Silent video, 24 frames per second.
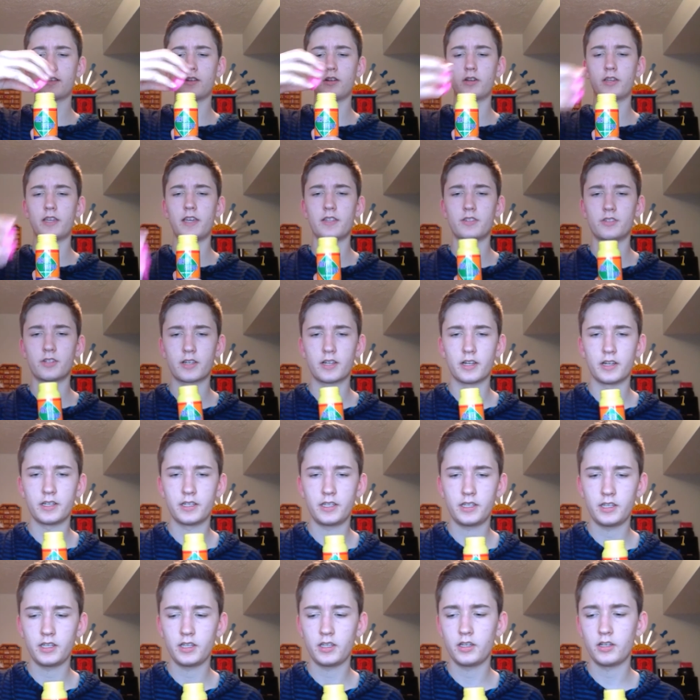Okay, so we
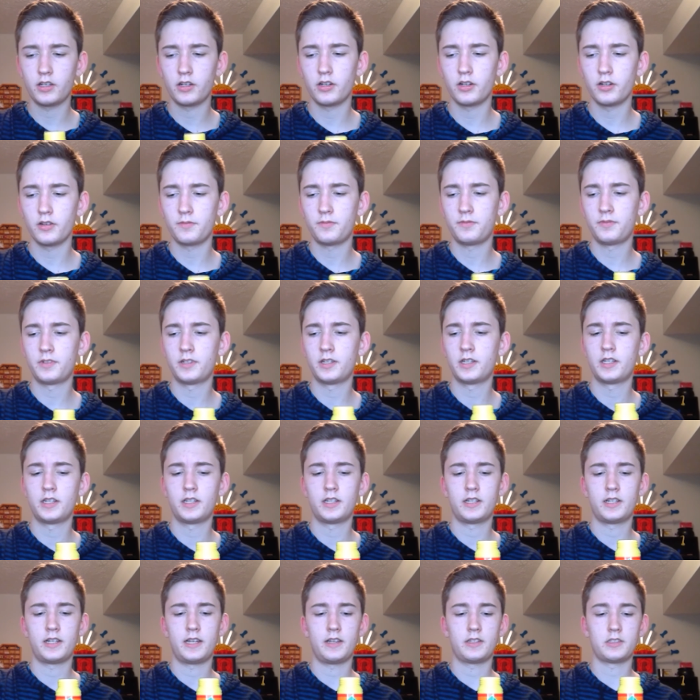got here.
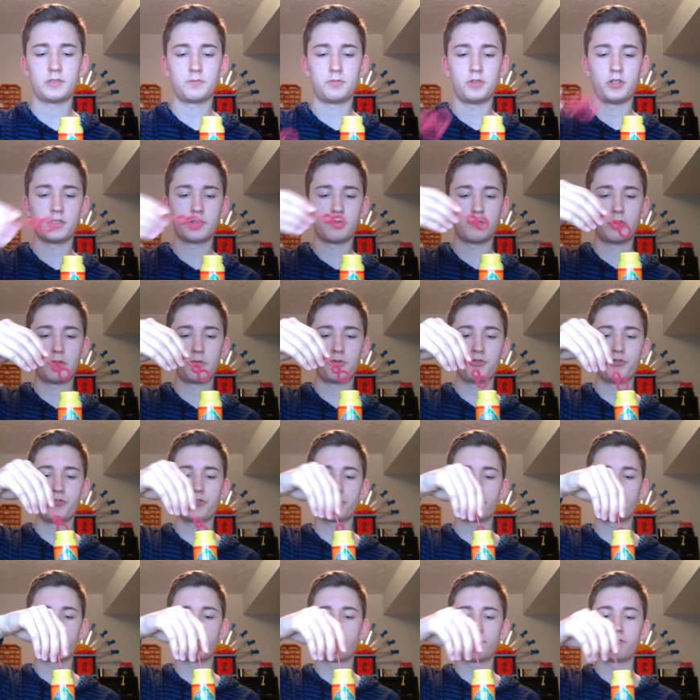Now let's blow some
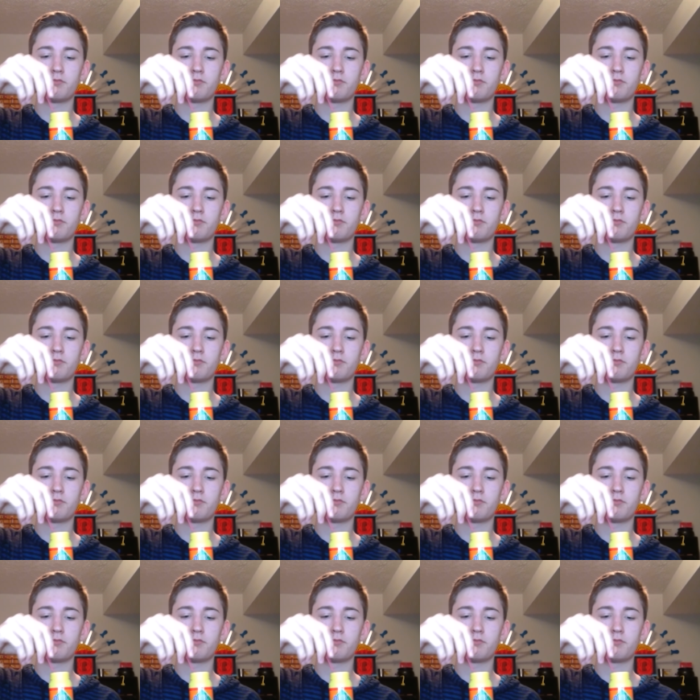bubbles.